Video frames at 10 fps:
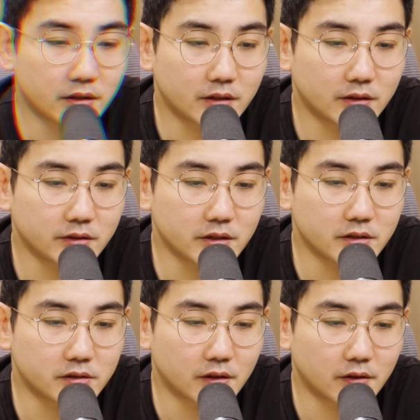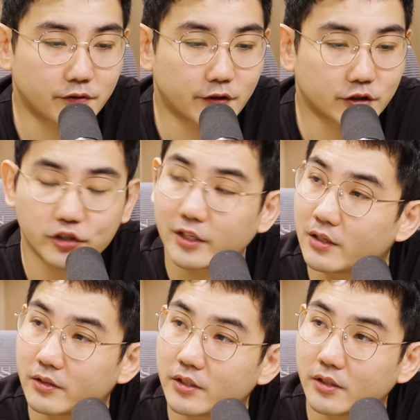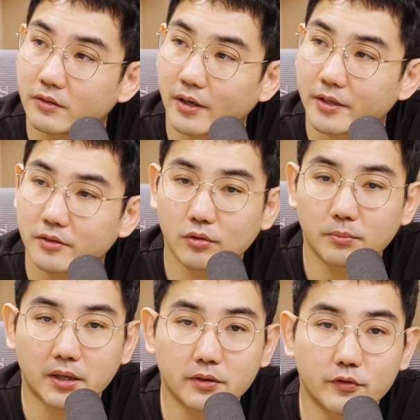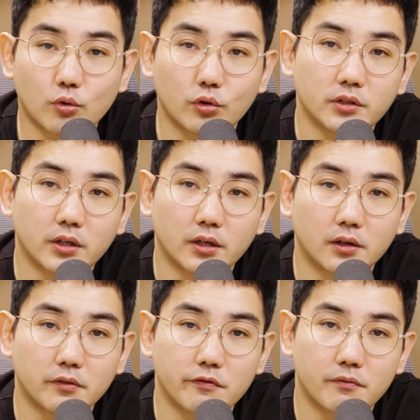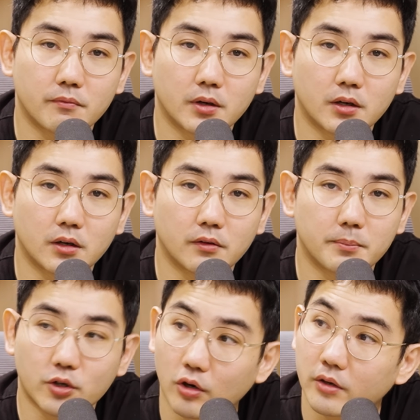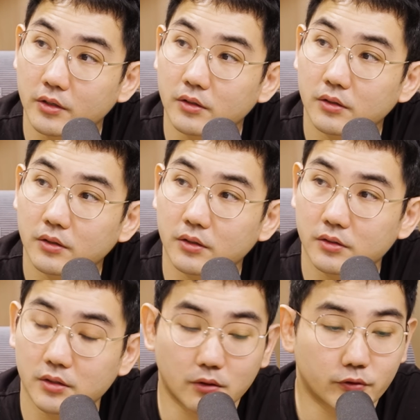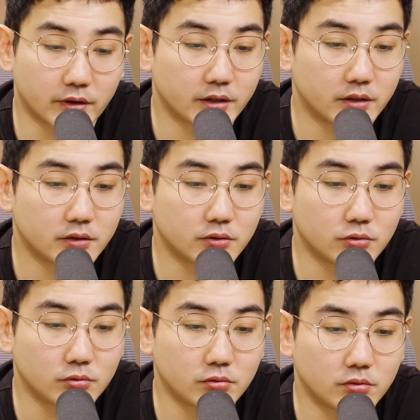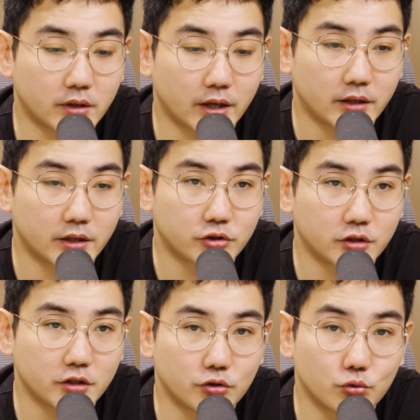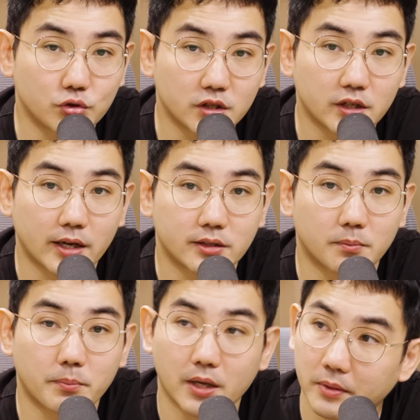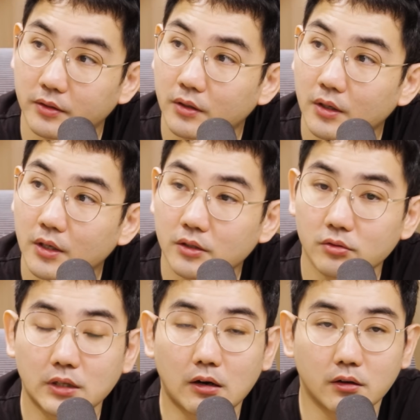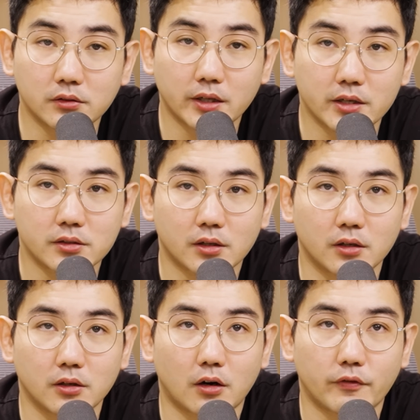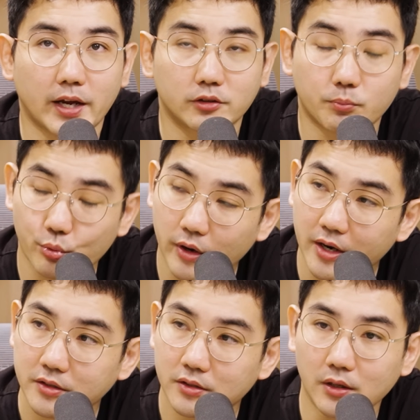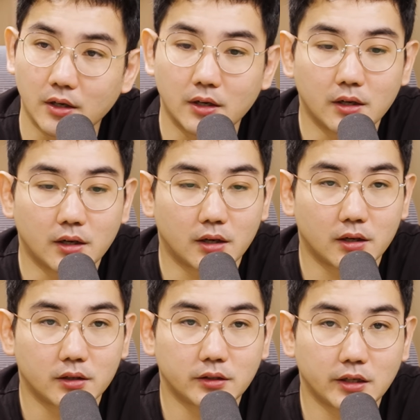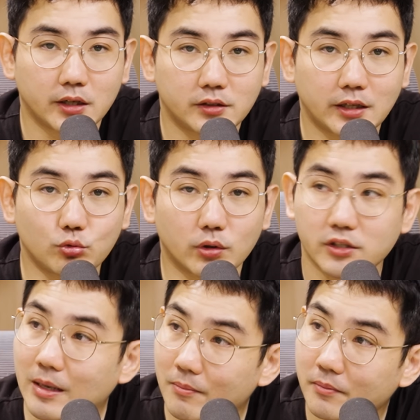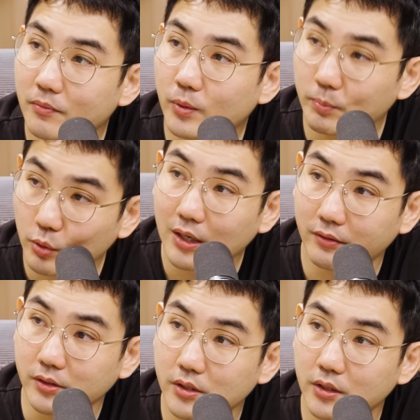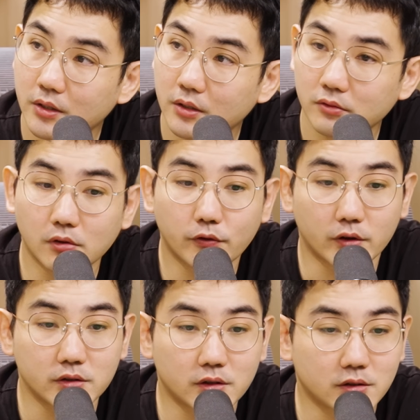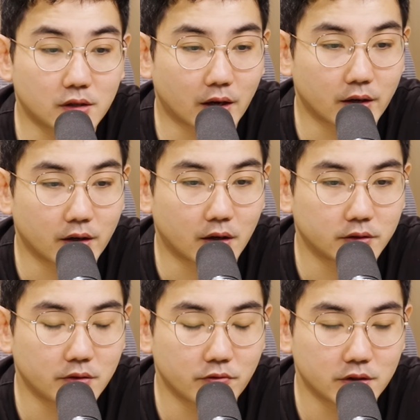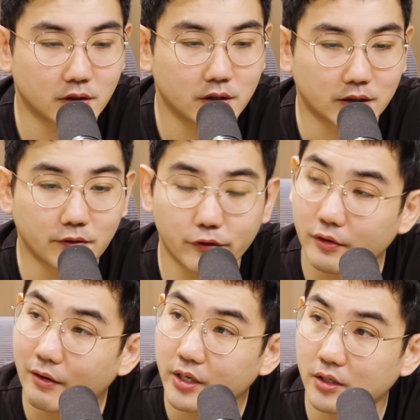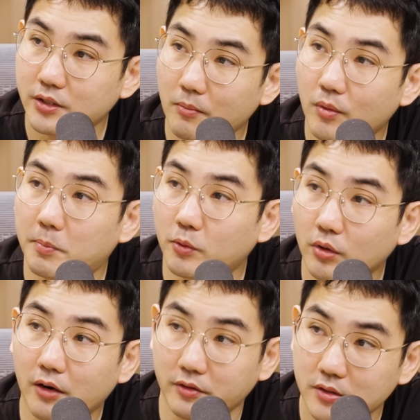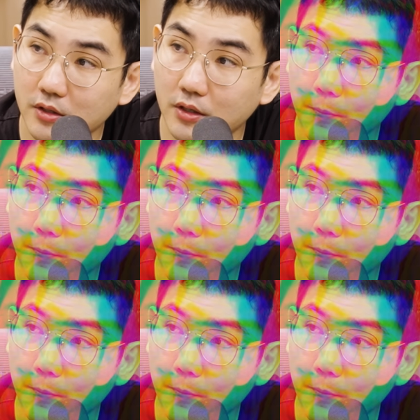another thing is the functionality, right? So, but if you own a Bitcoin itself, right, you can actually use it as a payment. So nowadays, a lot of enterprise, they tend to accept cryptocurrency. So for instance, like I think recently, Ferrari accept cryptocurrency,